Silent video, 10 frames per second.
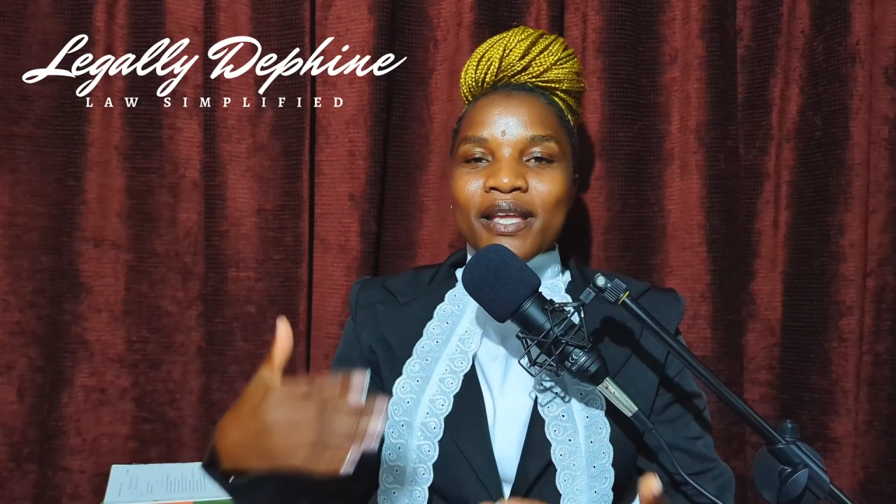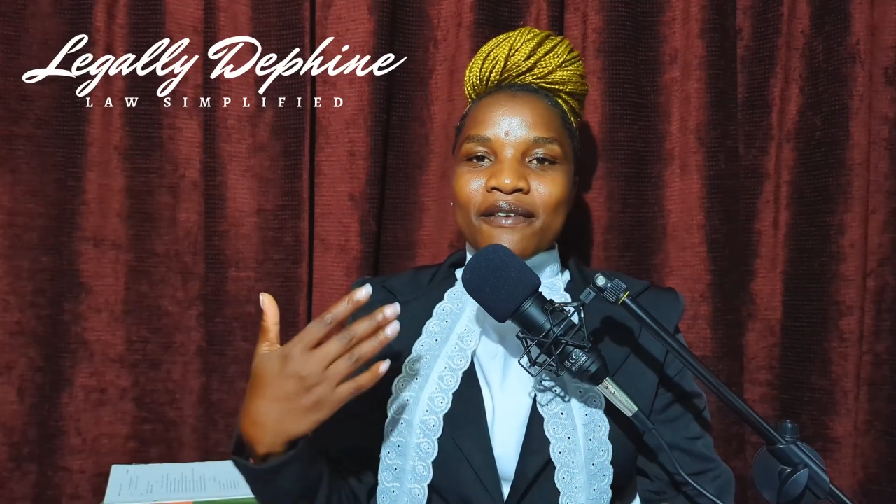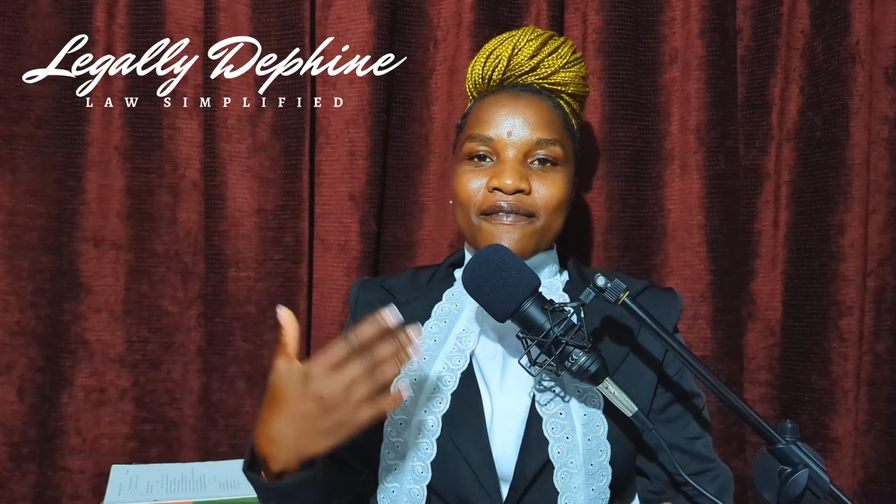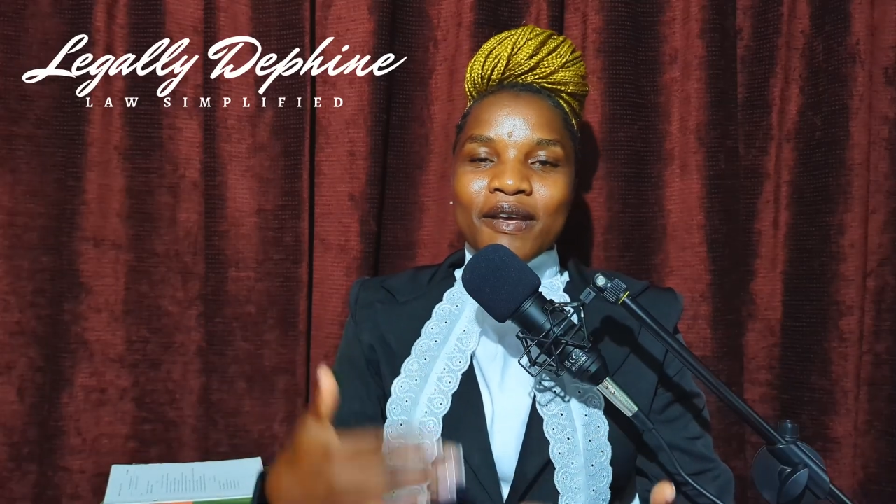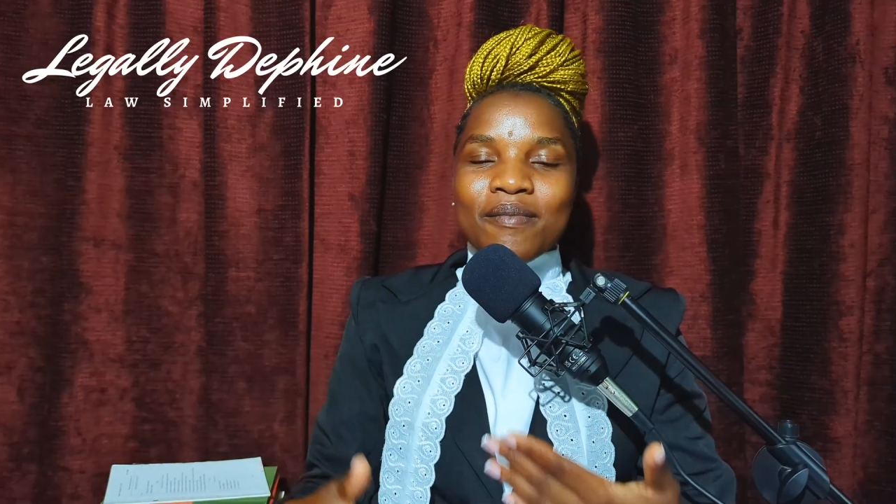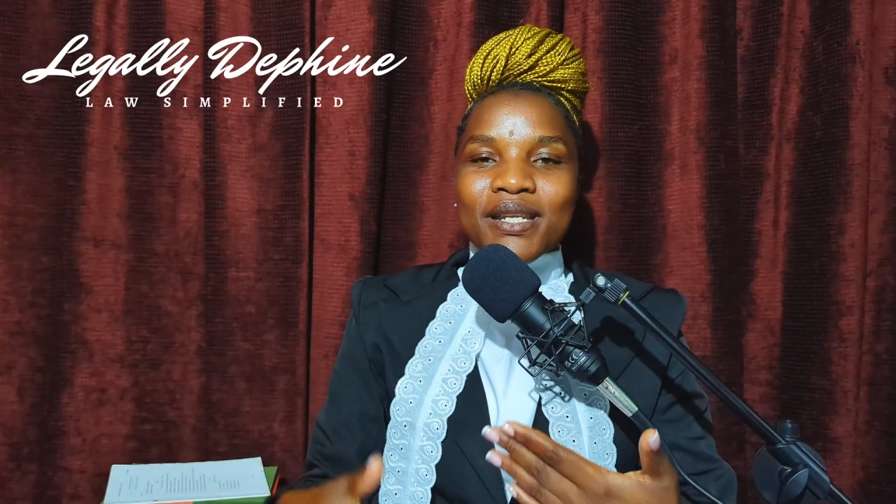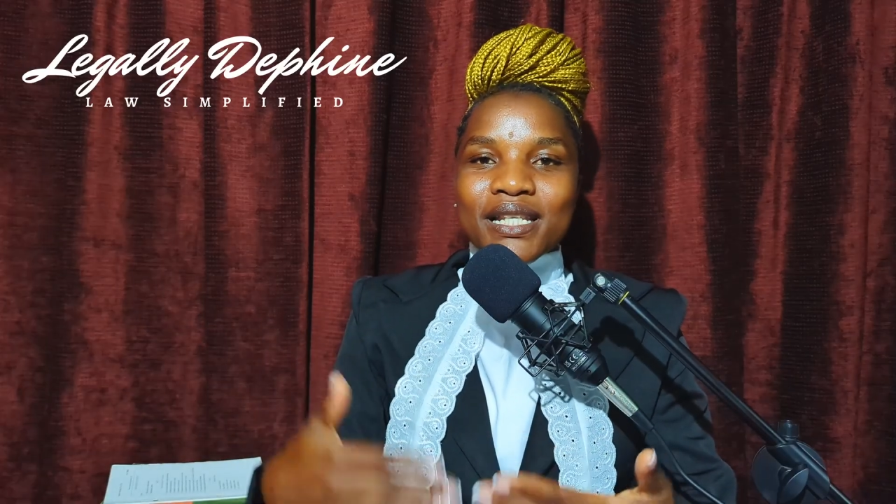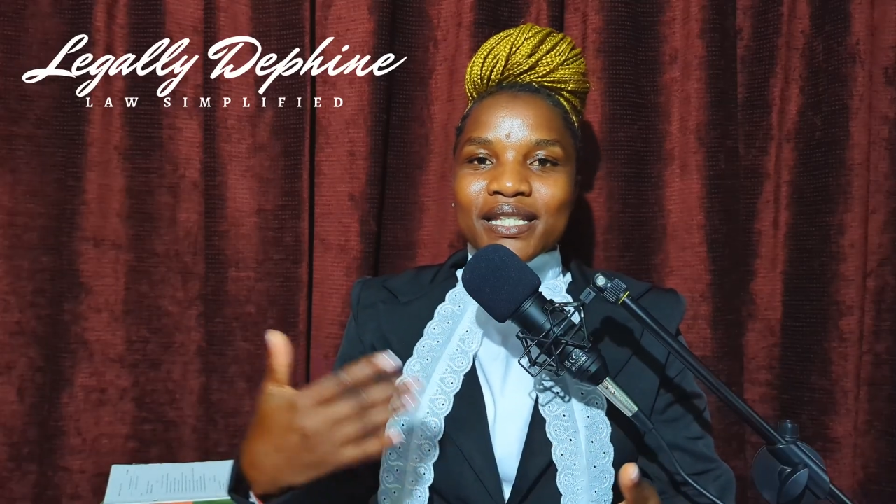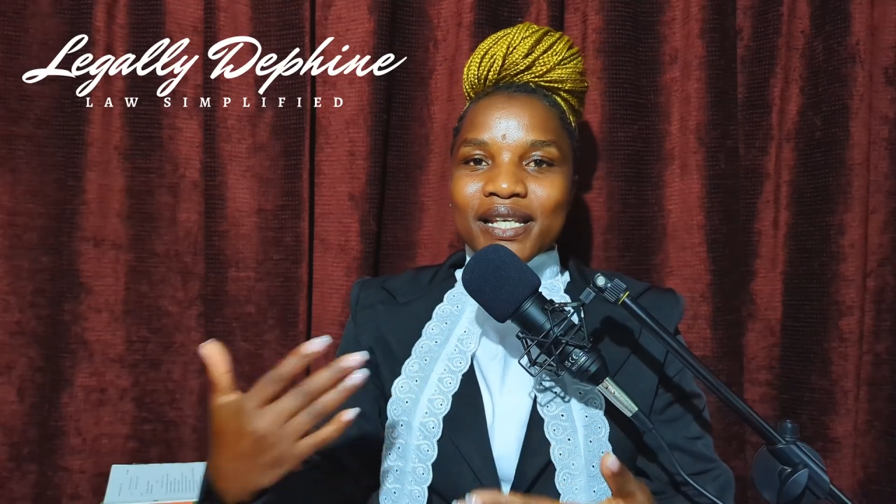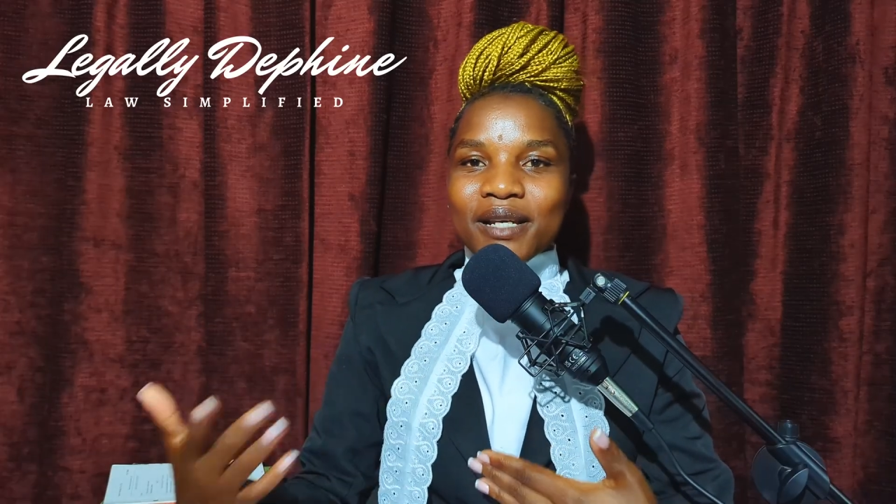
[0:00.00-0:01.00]

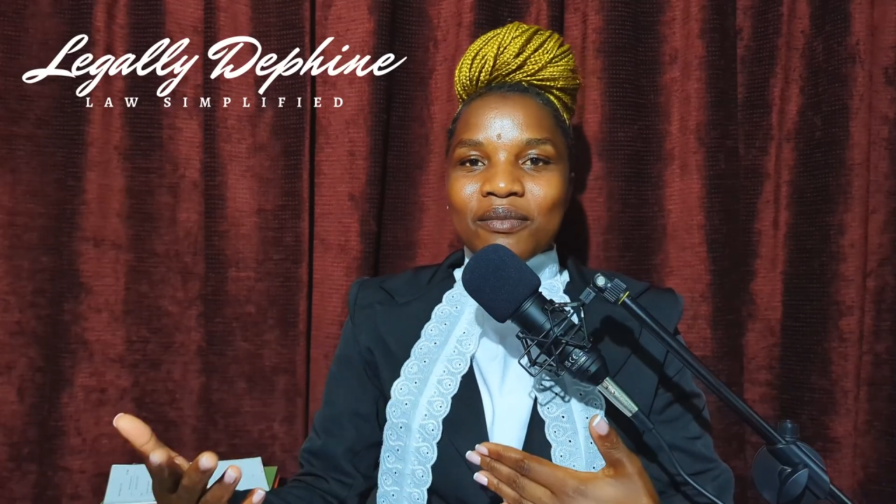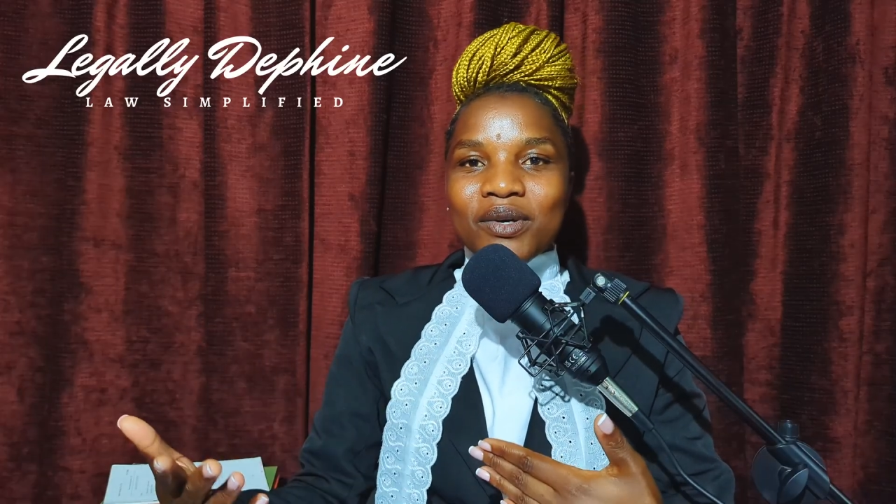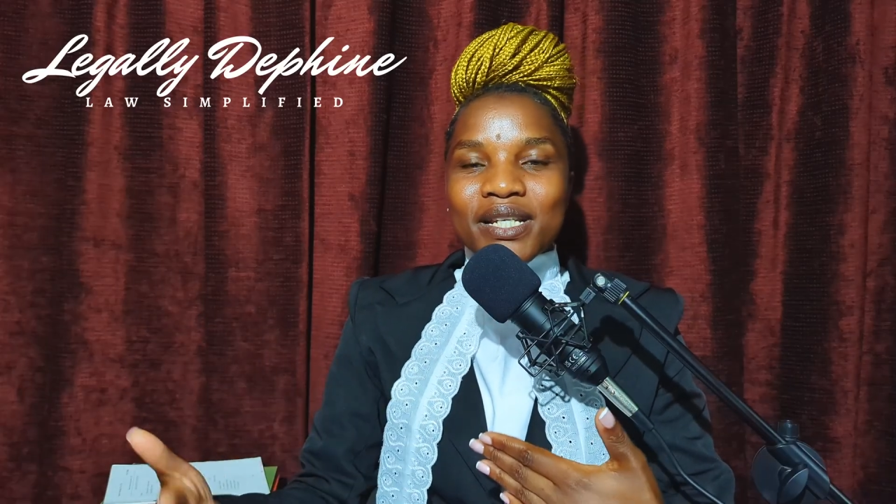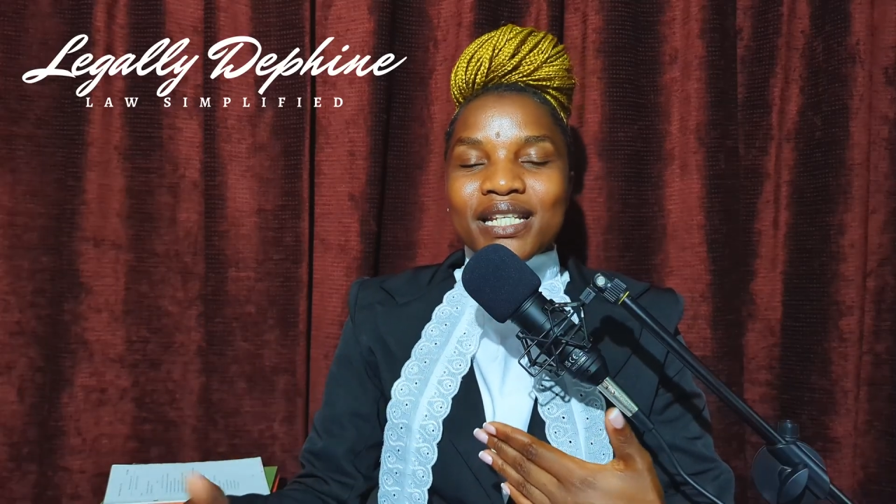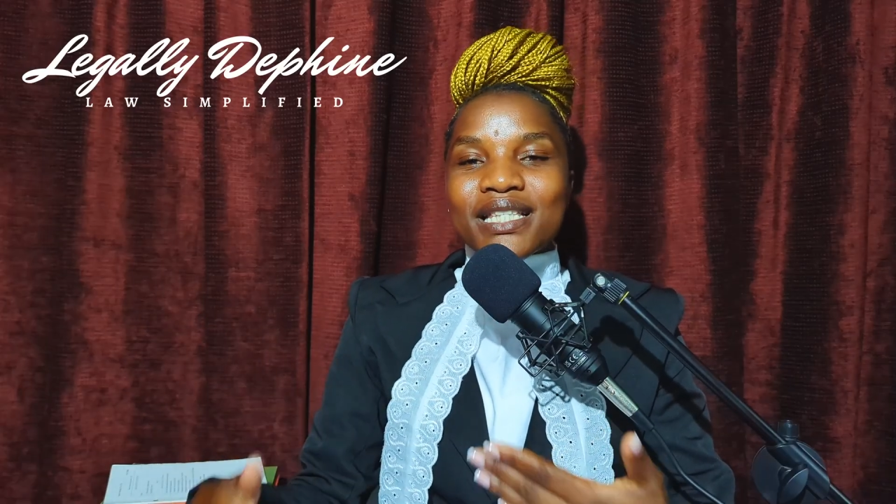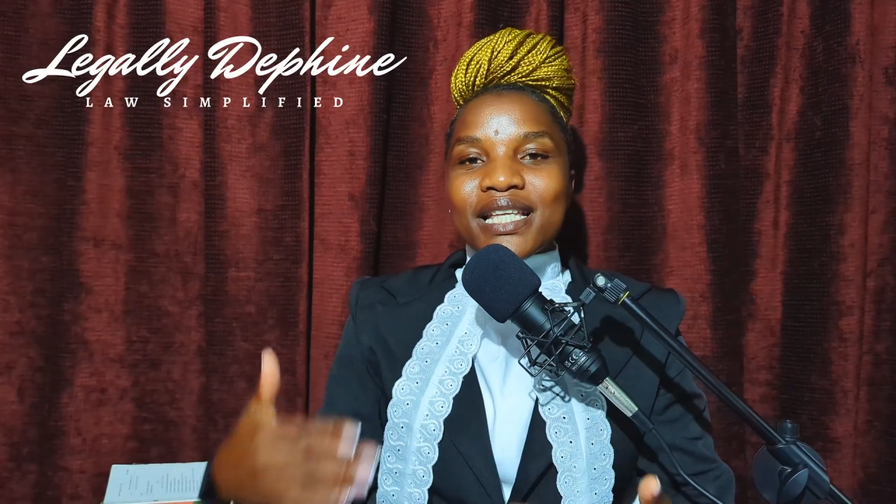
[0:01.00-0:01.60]
family ceremonies,